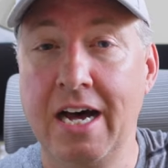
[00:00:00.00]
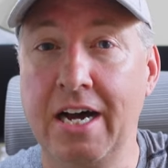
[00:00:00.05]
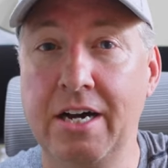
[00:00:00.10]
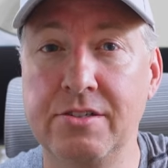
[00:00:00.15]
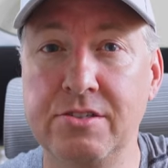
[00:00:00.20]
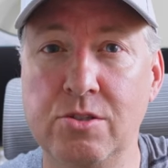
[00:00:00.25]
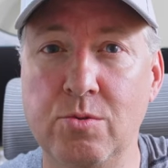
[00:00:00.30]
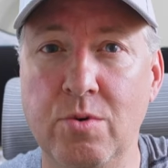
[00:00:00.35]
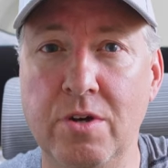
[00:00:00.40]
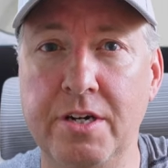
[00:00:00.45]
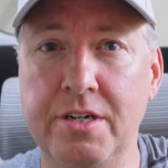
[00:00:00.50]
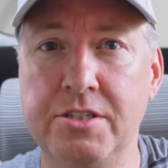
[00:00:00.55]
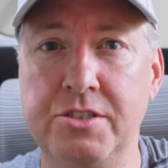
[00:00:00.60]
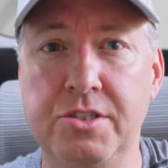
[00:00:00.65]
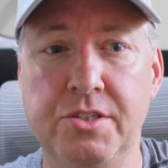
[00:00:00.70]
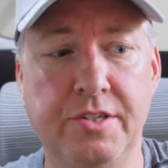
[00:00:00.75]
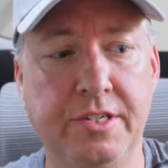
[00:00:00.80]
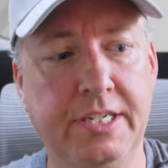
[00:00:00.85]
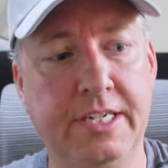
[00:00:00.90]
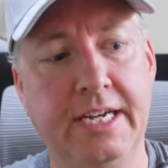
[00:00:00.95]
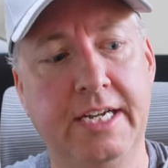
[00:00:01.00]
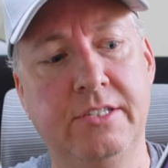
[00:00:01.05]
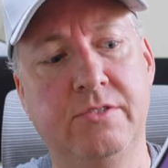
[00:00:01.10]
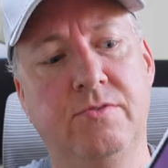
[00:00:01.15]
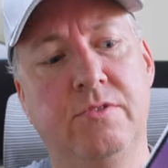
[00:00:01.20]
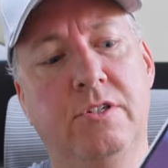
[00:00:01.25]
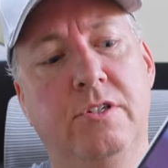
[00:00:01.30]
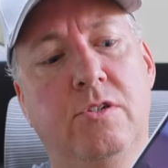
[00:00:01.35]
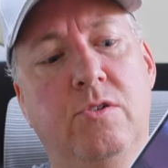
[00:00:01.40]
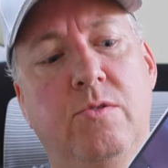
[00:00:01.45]
I also wanted to show you guys
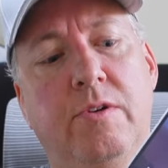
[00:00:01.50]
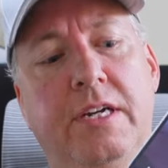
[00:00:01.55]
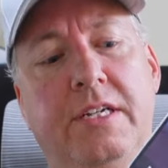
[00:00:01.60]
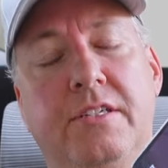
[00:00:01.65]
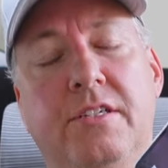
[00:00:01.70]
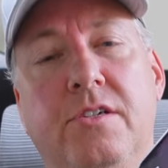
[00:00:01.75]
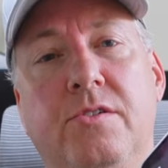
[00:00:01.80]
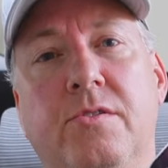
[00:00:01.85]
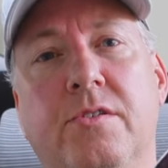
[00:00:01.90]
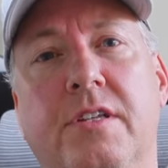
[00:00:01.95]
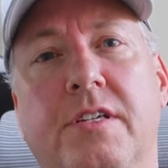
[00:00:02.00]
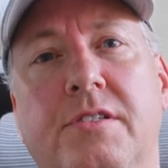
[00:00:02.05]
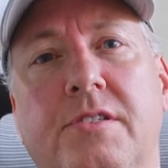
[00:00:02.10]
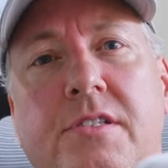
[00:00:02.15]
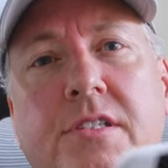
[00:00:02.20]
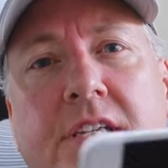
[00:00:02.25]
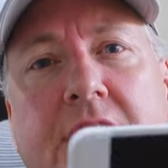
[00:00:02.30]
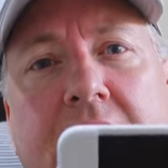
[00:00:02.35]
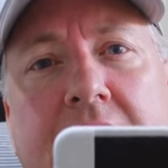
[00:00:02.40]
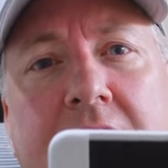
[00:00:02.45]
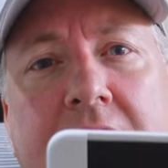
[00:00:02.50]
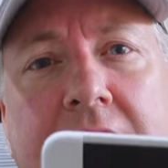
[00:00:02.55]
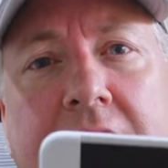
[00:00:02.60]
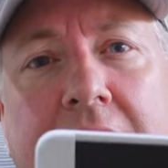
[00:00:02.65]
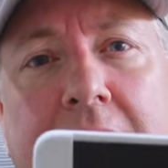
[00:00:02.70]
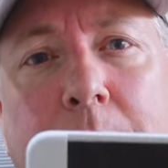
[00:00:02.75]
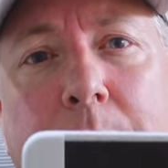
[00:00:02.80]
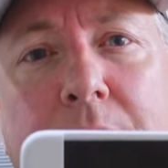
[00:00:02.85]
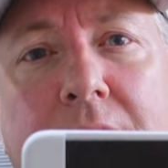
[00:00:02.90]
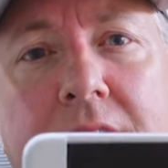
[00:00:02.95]
real quick too this skin that
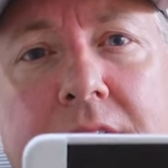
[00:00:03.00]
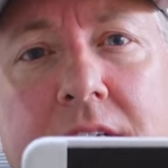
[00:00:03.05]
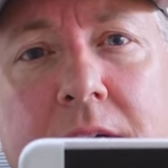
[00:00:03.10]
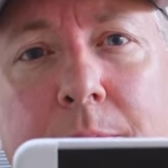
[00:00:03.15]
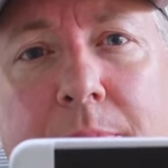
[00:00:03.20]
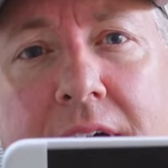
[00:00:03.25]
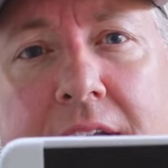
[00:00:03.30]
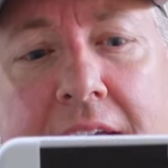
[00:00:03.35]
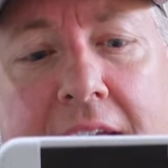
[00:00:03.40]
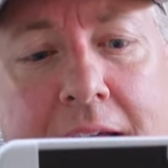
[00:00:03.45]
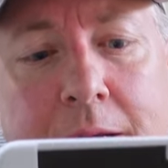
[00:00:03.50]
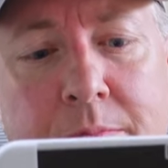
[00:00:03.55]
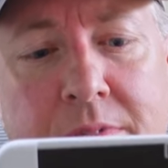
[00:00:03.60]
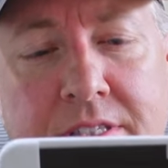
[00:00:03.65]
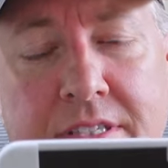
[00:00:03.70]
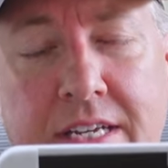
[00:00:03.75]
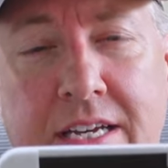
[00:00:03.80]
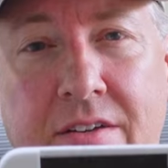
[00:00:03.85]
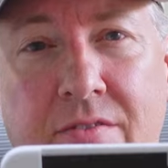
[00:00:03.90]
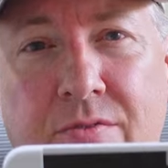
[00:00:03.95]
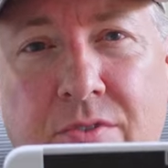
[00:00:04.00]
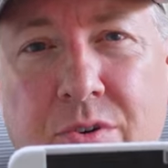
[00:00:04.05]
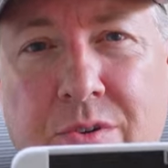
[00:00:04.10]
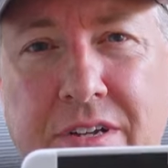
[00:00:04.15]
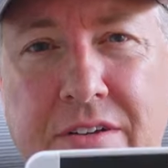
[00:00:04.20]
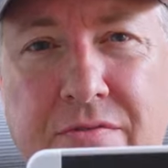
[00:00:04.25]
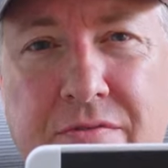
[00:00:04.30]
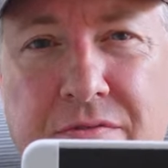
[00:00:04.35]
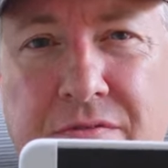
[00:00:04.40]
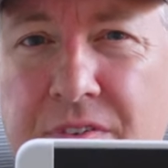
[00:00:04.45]
I picked up on Amazon for
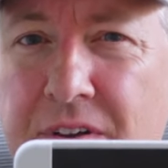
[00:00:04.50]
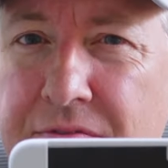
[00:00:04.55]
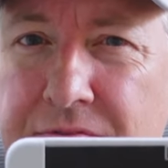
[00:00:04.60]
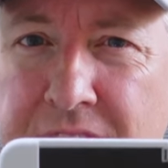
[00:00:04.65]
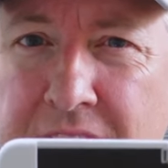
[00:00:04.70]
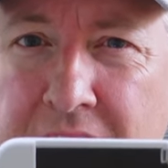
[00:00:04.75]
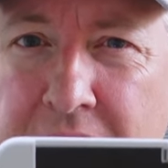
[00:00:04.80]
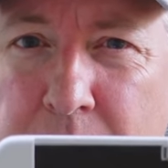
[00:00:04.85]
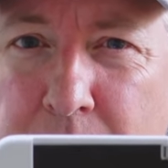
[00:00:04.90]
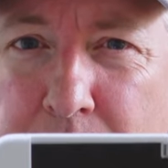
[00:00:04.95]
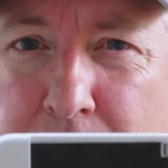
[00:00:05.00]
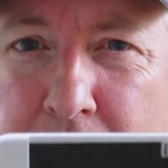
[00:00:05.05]
only 15